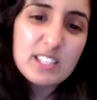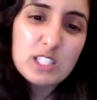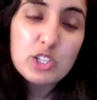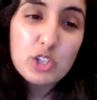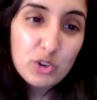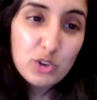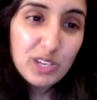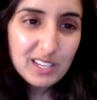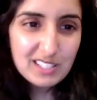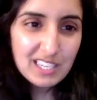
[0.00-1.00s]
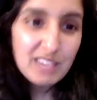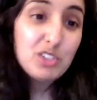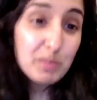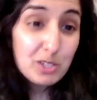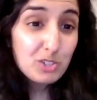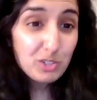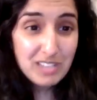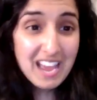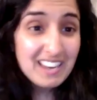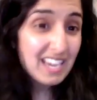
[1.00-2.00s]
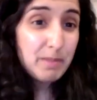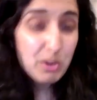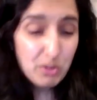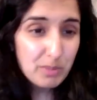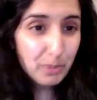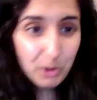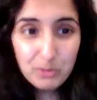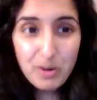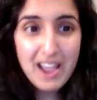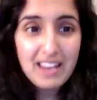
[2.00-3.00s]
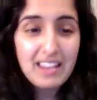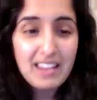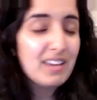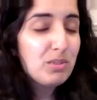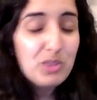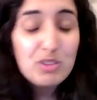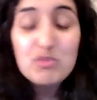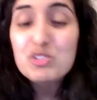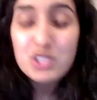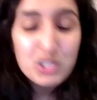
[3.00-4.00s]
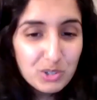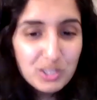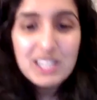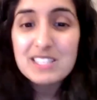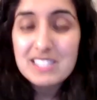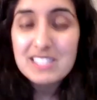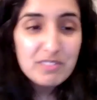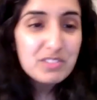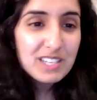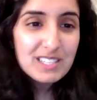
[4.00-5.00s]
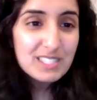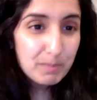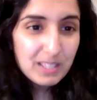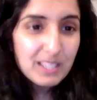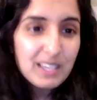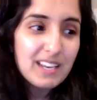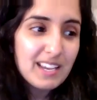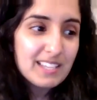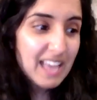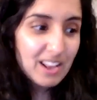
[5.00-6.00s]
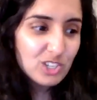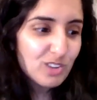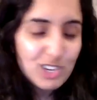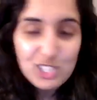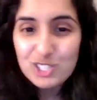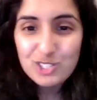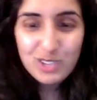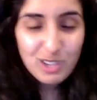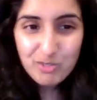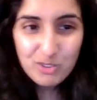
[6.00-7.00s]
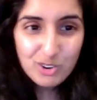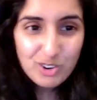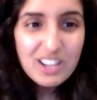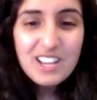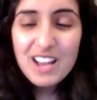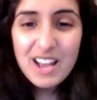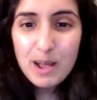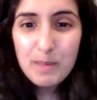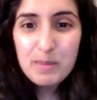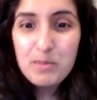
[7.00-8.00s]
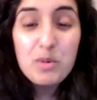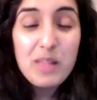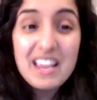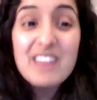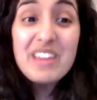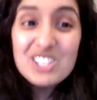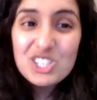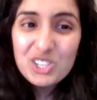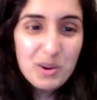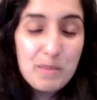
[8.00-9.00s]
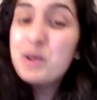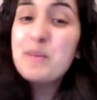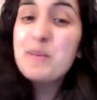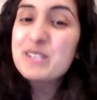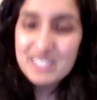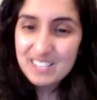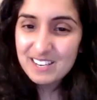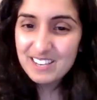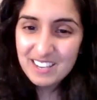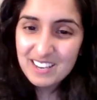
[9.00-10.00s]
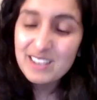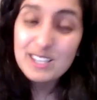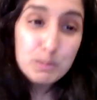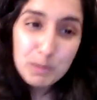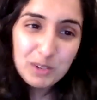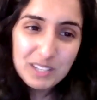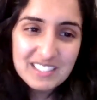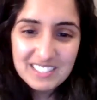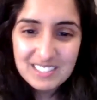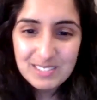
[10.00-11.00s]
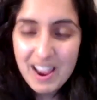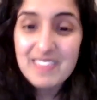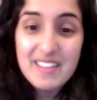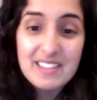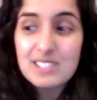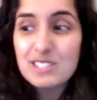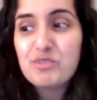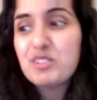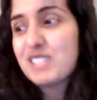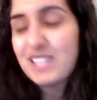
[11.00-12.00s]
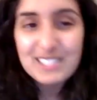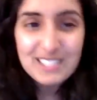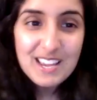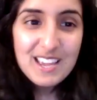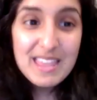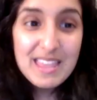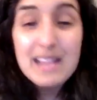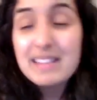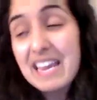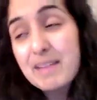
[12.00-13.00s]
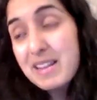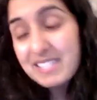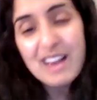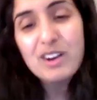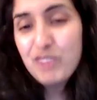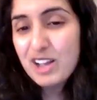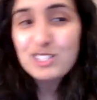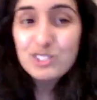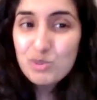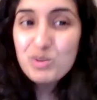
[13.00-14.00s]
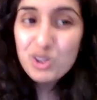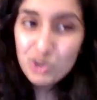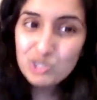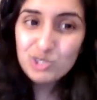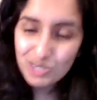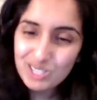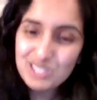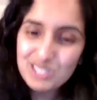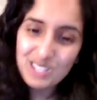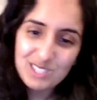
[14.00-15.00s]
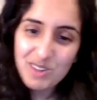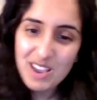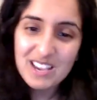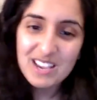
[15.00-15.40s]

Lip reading: it's security and safety. You mentioned your dad and you're on a boat, right? Like, they were looking for security and safety and stability. And I guess our generation's looking for a bit more like adventure and purpose and experiences, right? And that's the difference. I guess they made sacrifices so we could do these things, right?